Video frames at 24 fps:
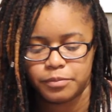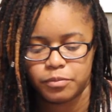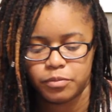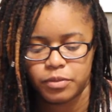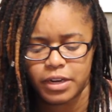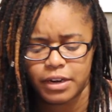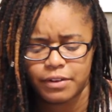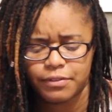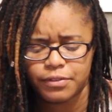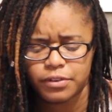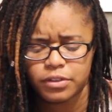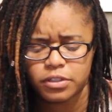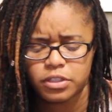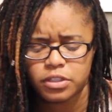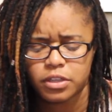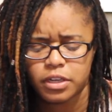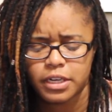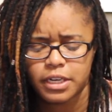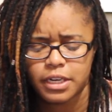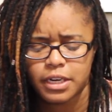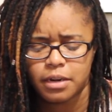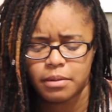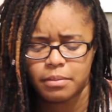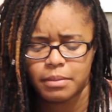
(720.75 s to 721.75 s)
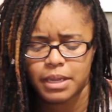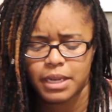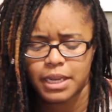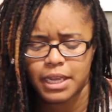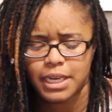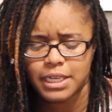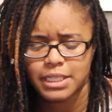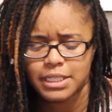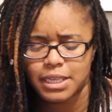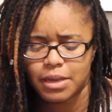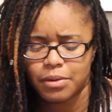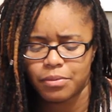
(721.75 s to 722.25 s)
When I first started on my
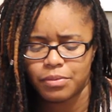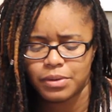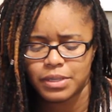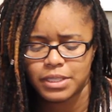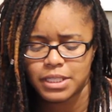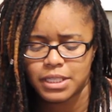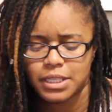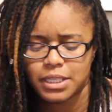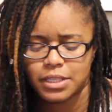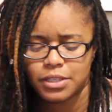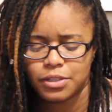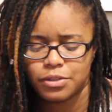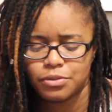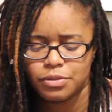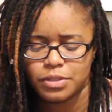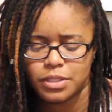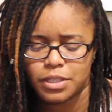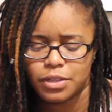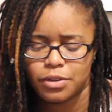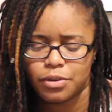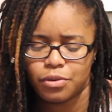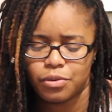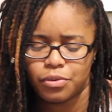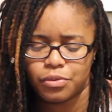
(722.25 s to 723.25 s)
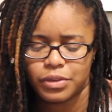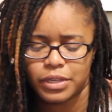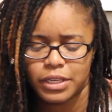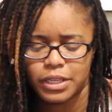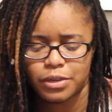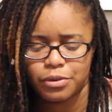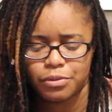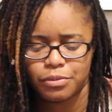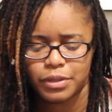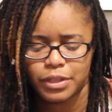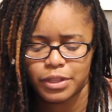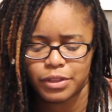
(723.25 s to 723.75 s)
locks, I wasn't using no
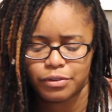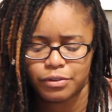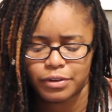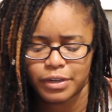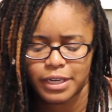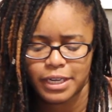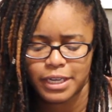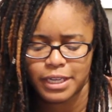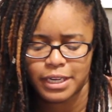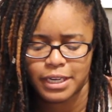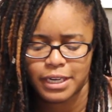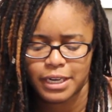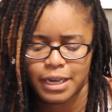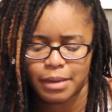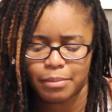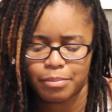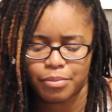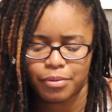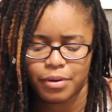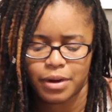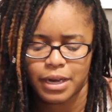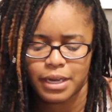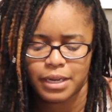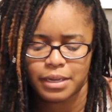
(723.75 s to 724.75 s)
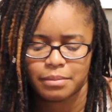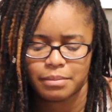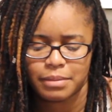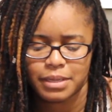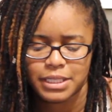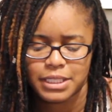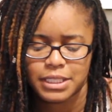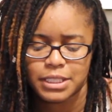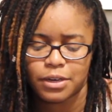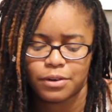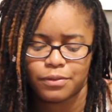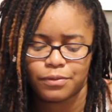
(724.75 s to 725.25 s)
needle and thread, and I prided
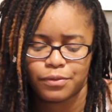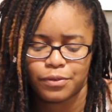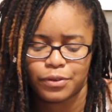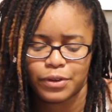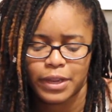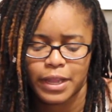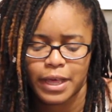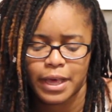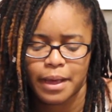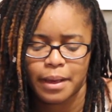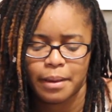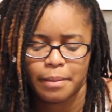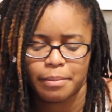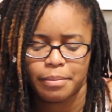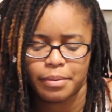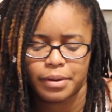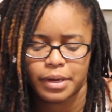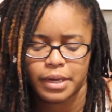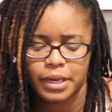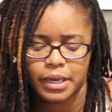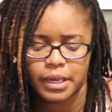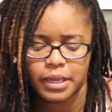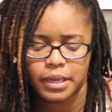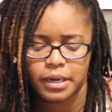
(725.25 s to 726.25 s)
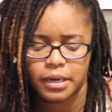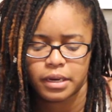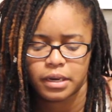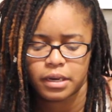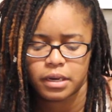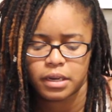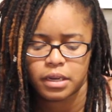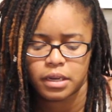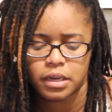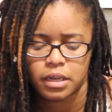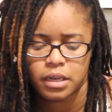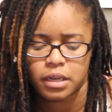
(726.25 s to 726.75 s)
myself on that, but
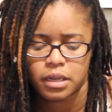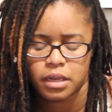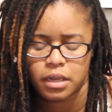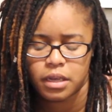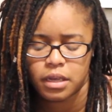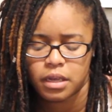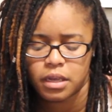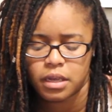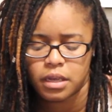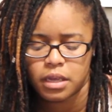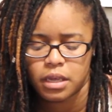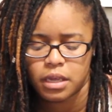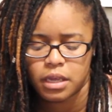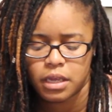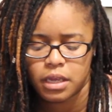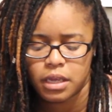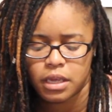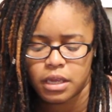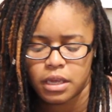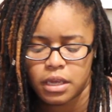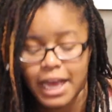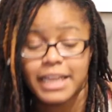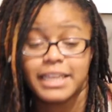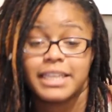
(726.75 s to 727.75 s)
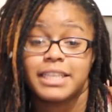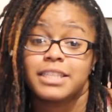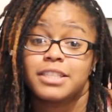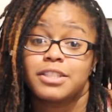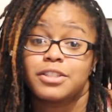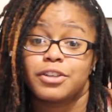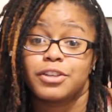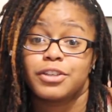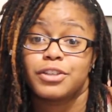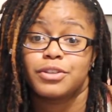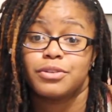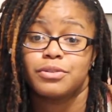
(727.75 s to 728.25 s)
I did
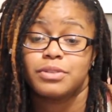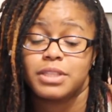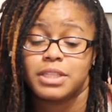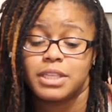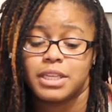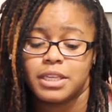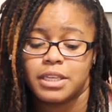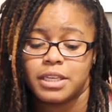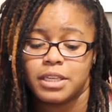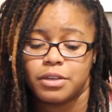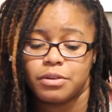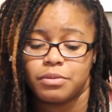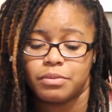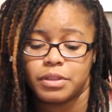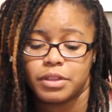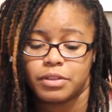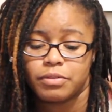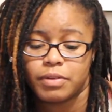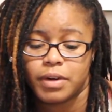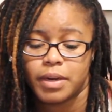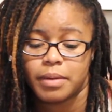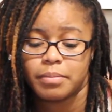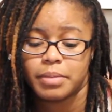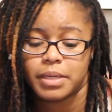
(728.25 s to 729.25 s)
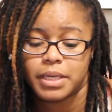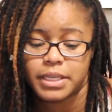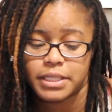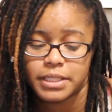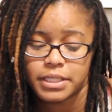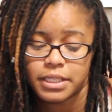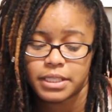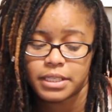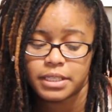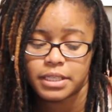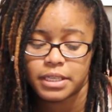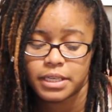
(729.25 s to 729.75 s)
start using the needle and thread
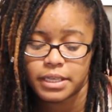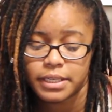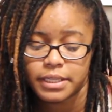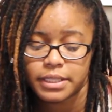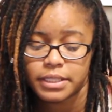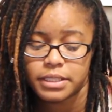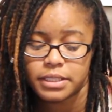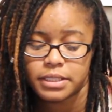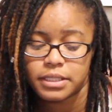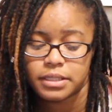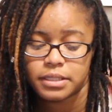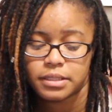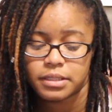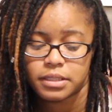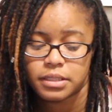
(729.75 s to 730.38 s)
because it does